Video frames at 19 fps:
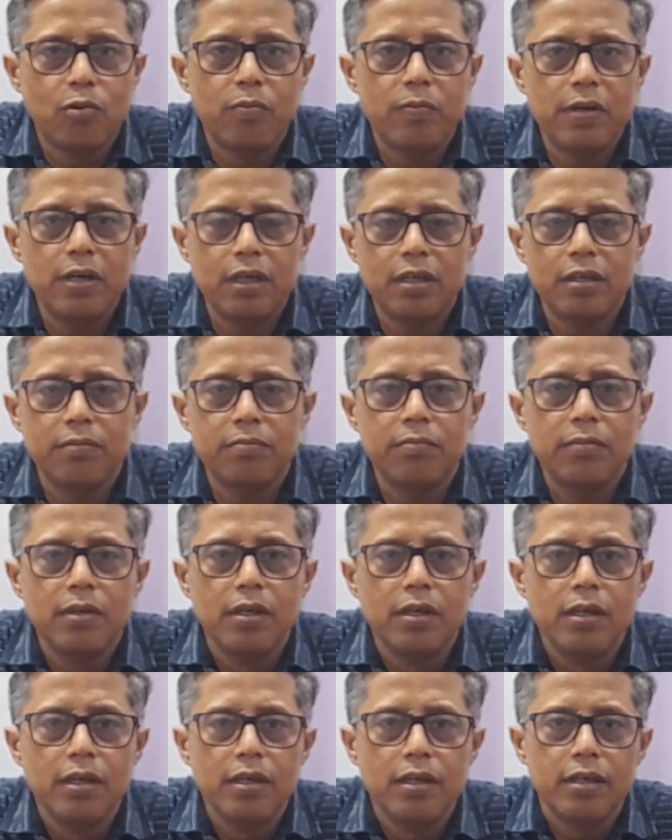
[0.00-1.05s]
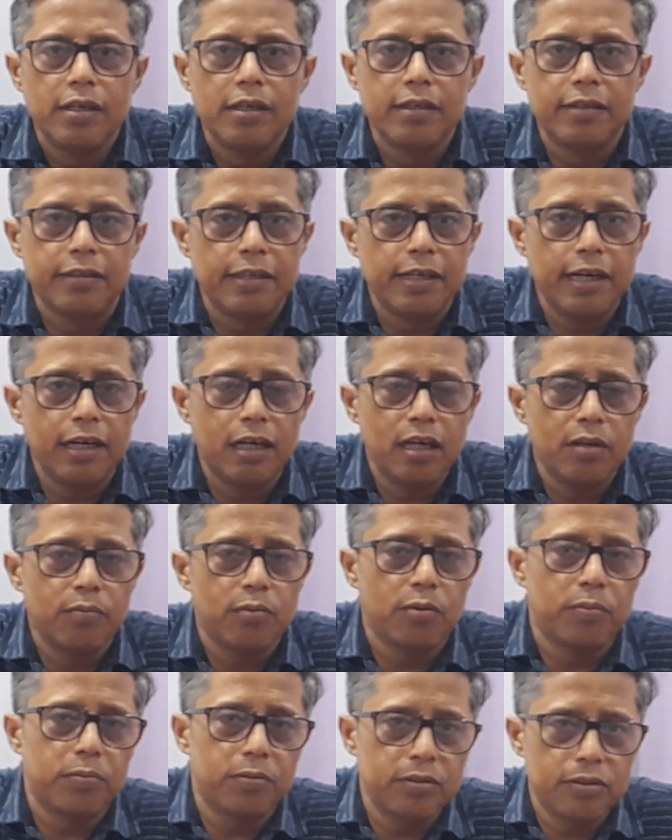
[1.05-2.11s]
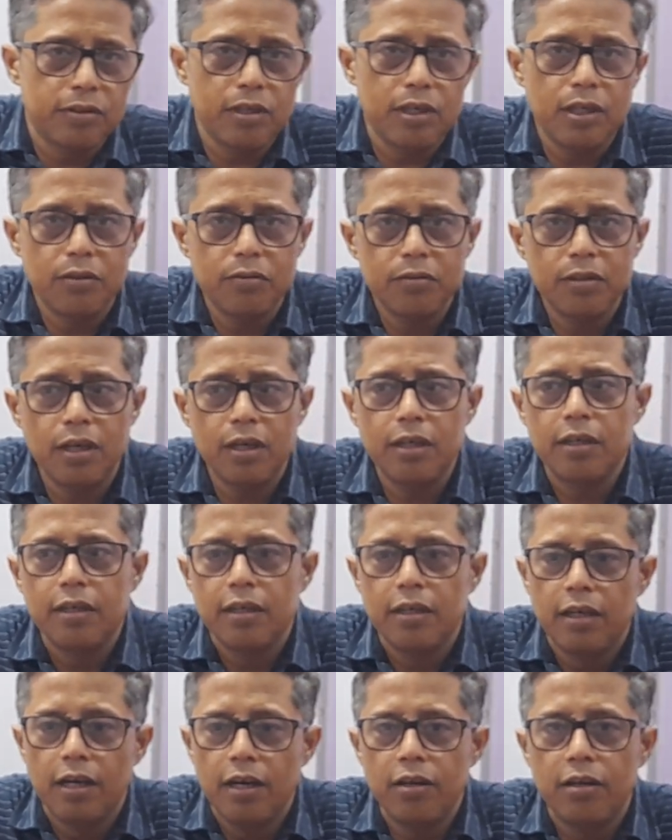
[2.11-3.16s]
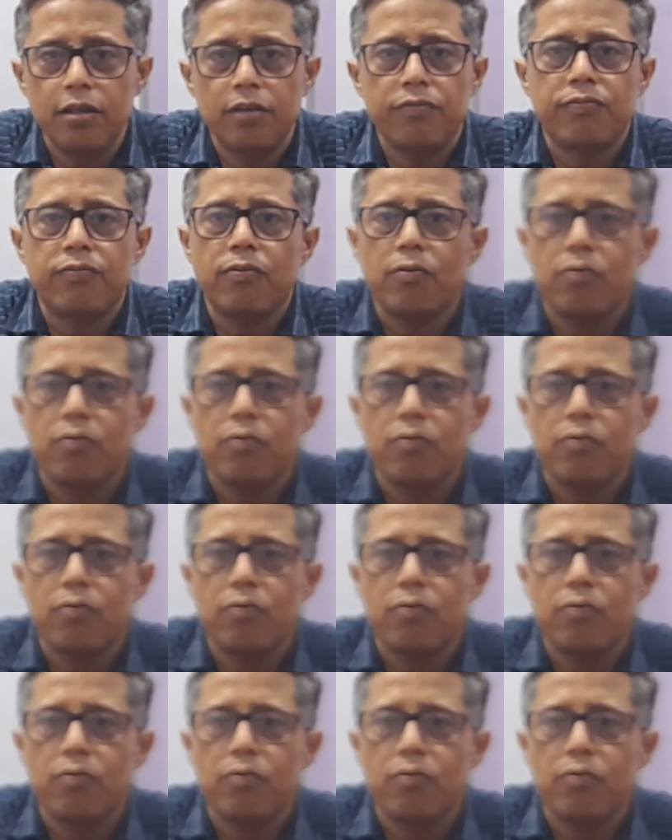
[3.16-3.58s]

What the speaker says: momentum is directly proportional to the the